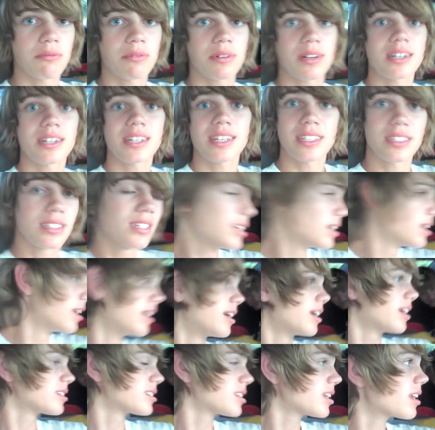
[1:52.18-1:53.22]
We gotta get there.
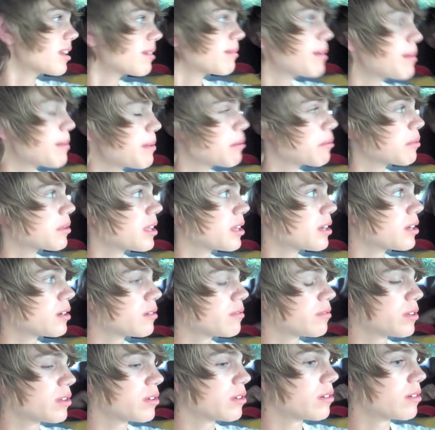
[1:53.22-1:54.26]
I said I might be able to
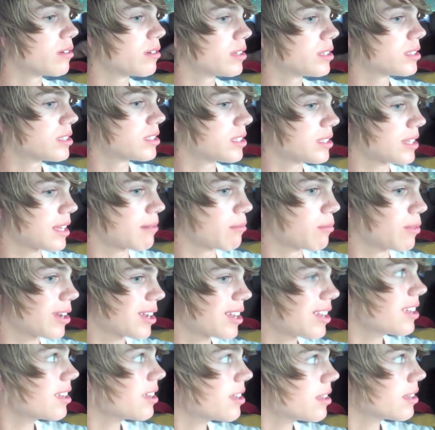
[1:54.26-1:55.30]
interview. What was his name?
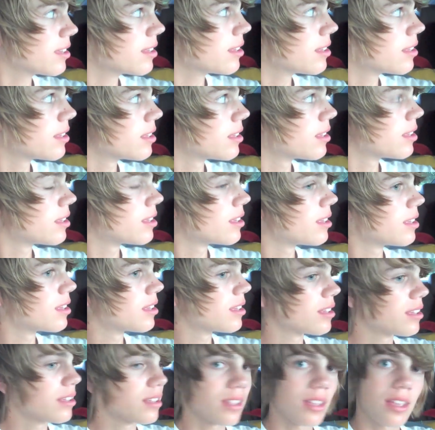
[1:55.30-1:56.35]
Ricky. Ricky. I
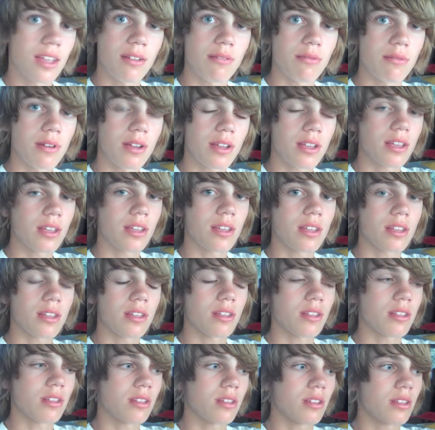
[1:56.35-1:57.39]
don't think yeah, we're Ricky. gonna get there in